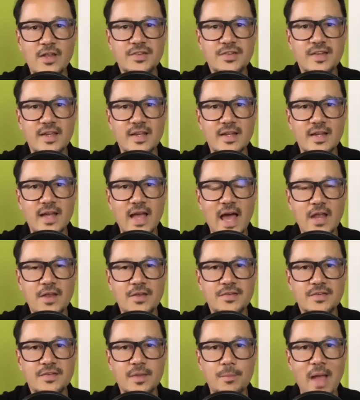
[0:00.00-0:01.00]
a
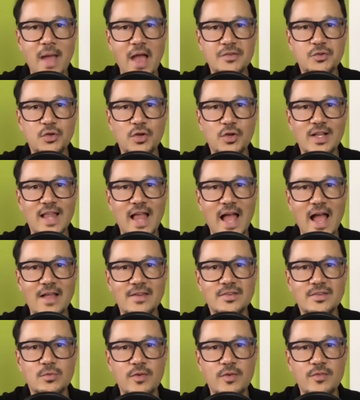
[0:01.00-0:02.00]

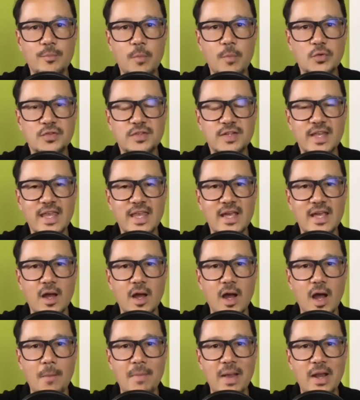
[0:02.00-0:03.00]
MasterClass with mostly
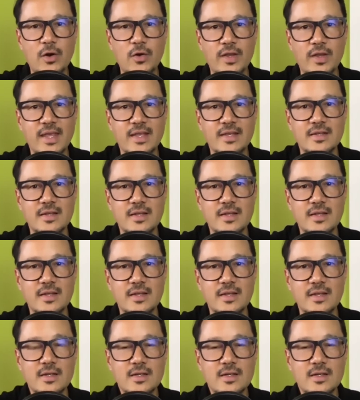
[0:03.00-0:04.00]
American
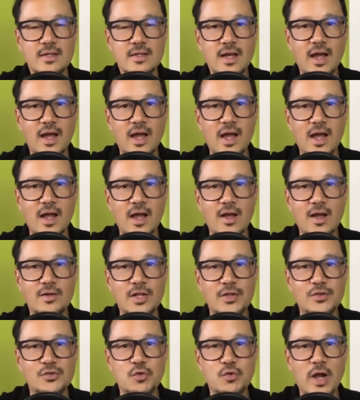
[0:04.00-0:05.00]

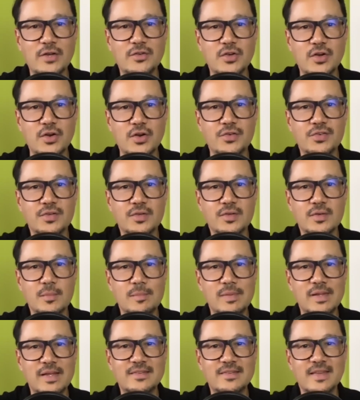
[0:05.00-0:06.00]
instructors
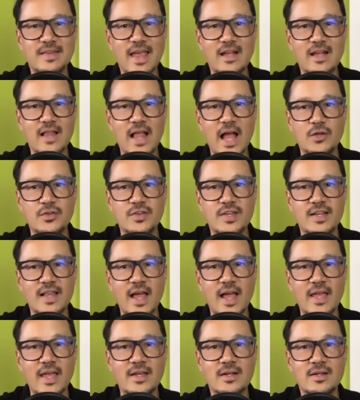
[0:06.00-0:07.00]
blitzscale out to
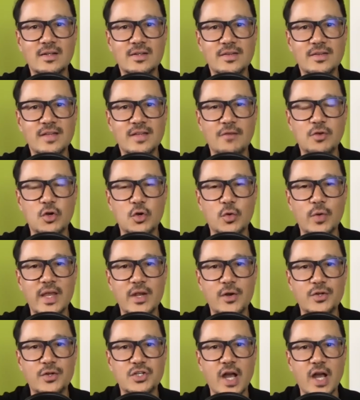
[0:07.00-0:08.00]
like South
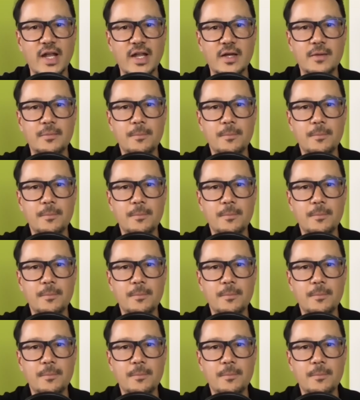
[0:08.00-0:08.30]
Korea or China?